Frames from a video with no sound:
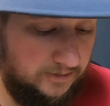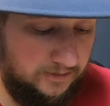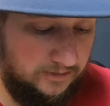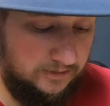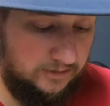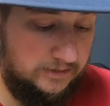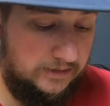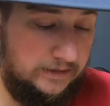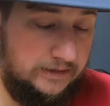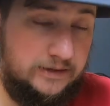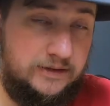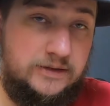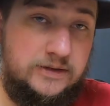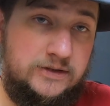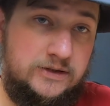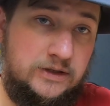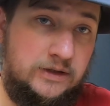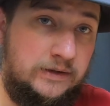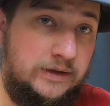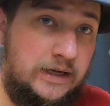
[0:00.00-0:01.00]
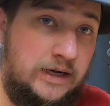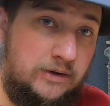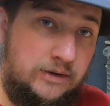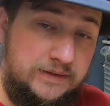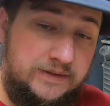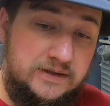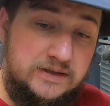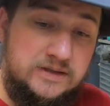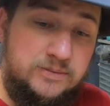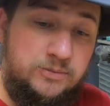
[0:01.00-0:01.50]
Okay, so now
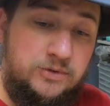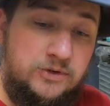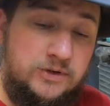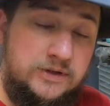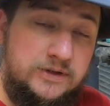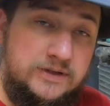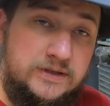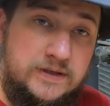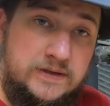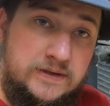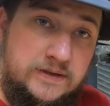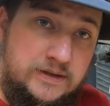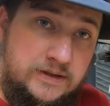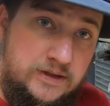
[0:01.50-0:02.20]
at this point